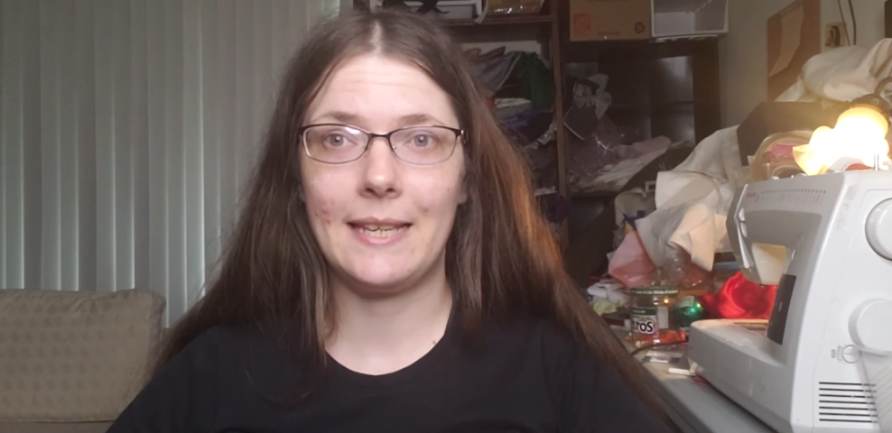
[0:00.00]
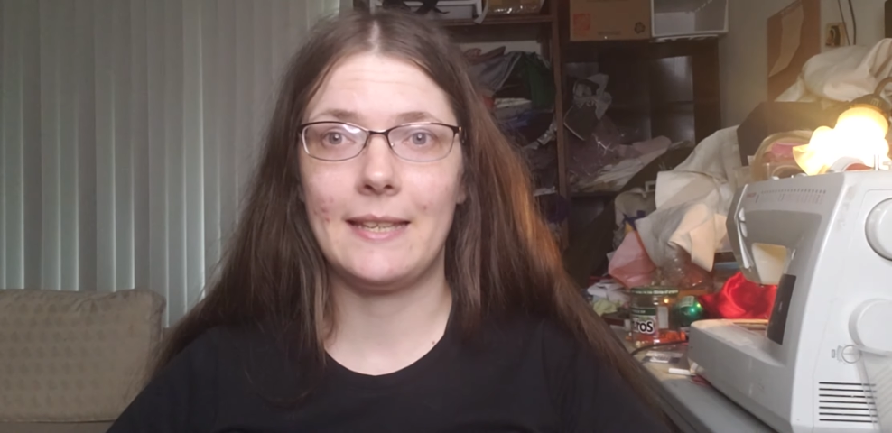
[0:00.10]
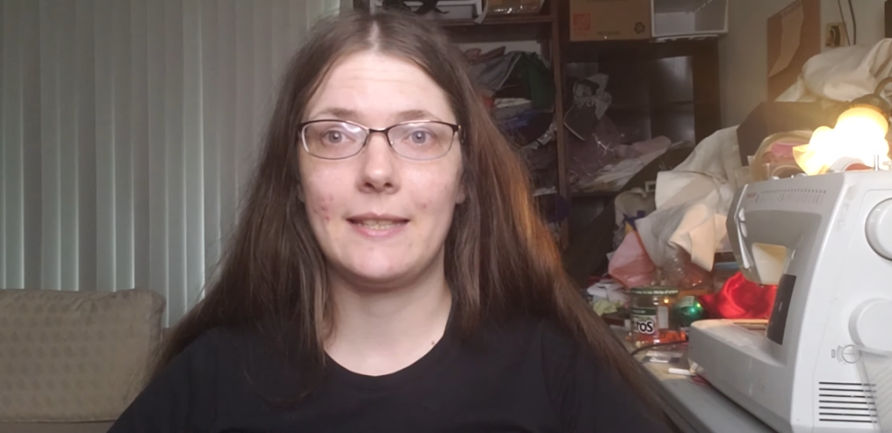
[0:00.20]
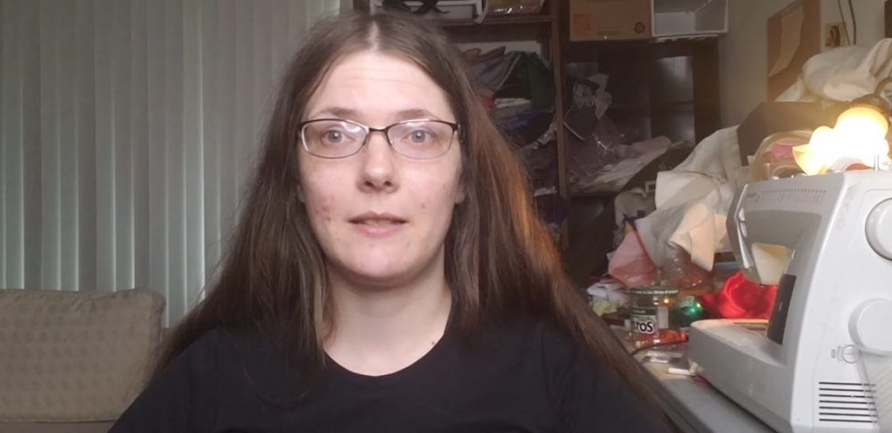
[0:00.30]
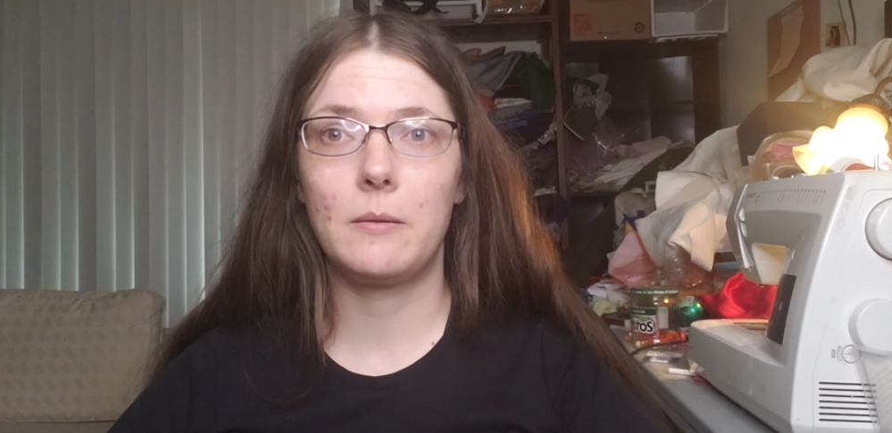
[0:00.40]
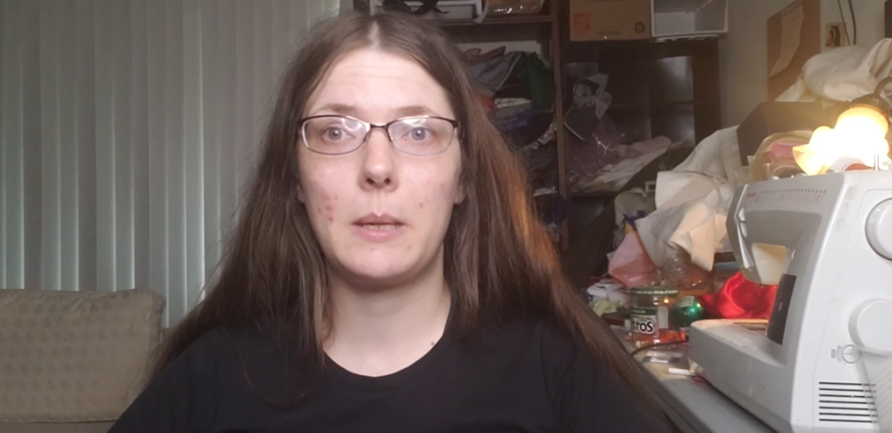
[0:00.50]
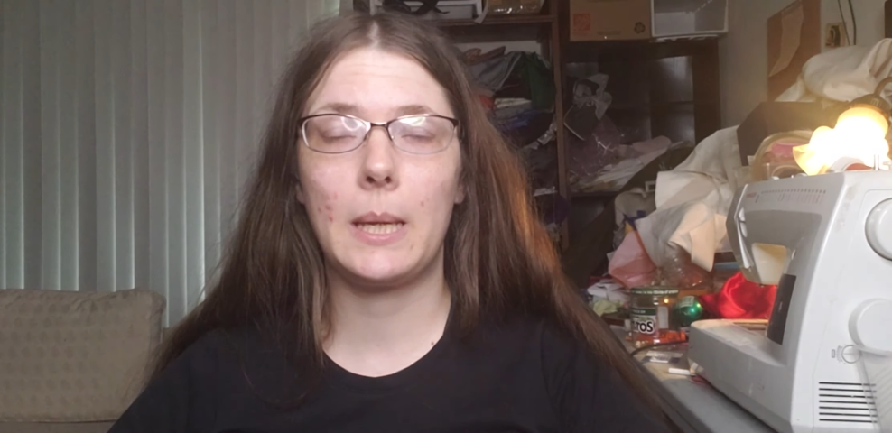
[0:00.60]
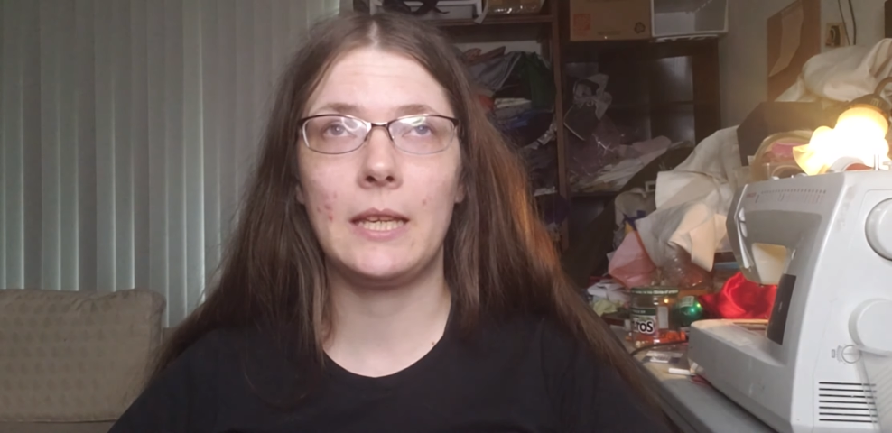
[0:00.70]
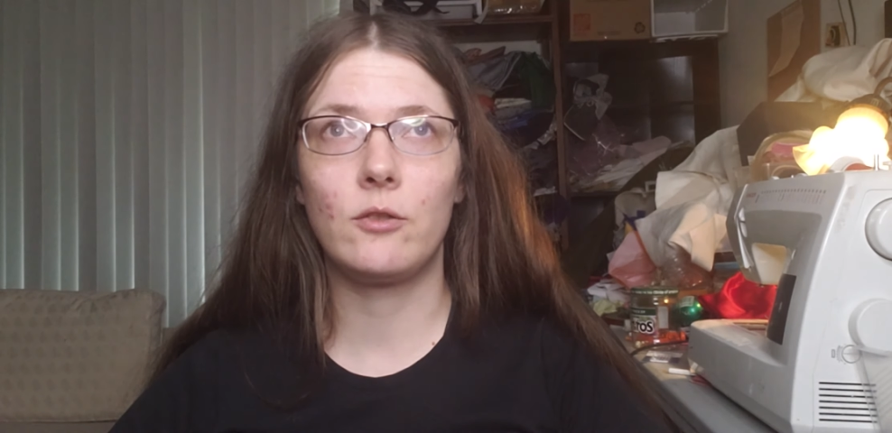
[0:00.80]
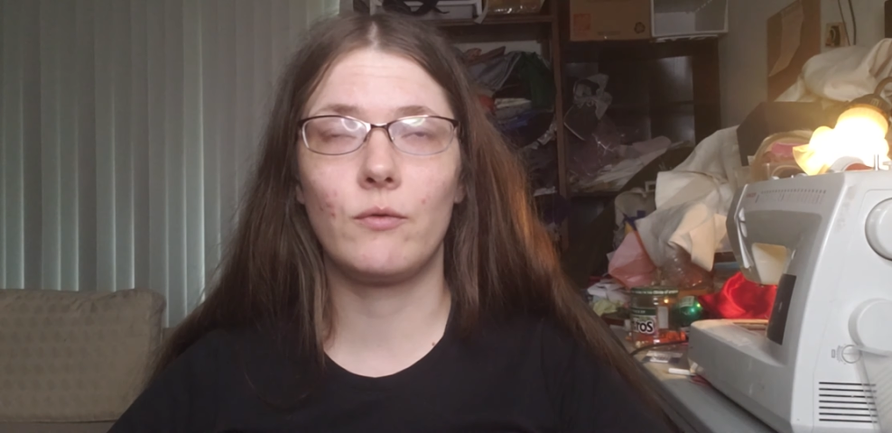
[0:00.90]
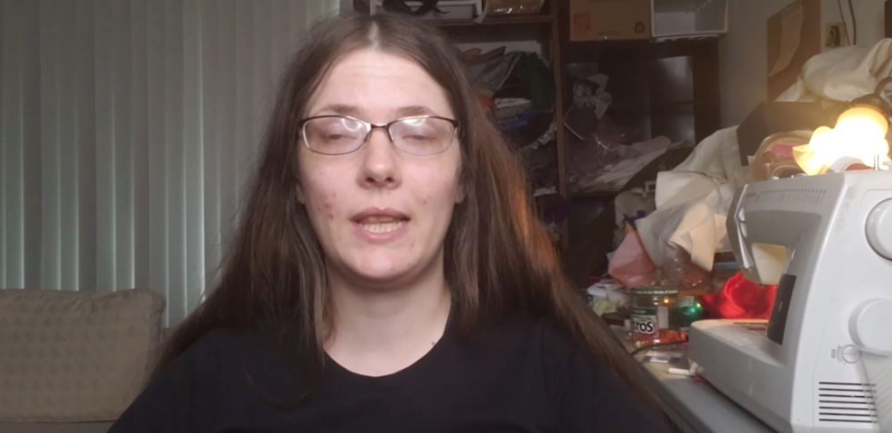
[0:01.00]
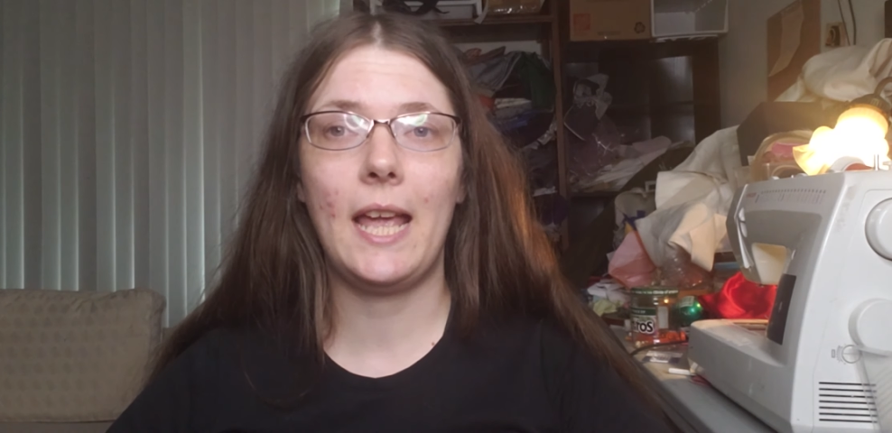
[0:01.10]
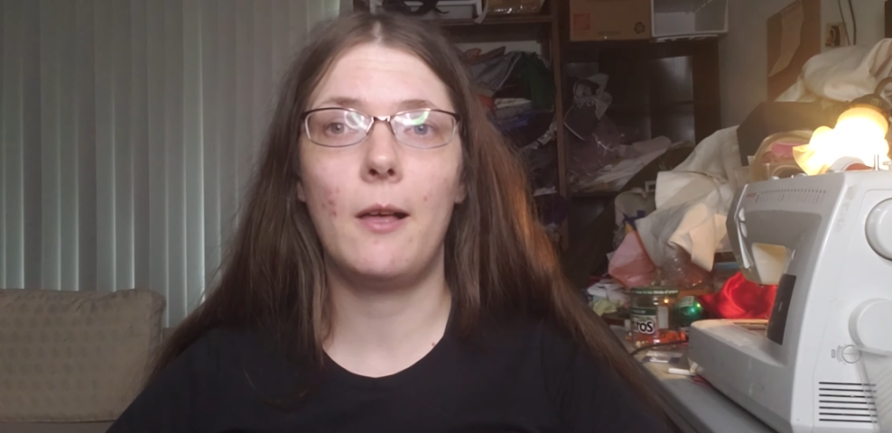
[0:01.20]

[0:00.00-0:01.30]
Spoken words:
Is it's really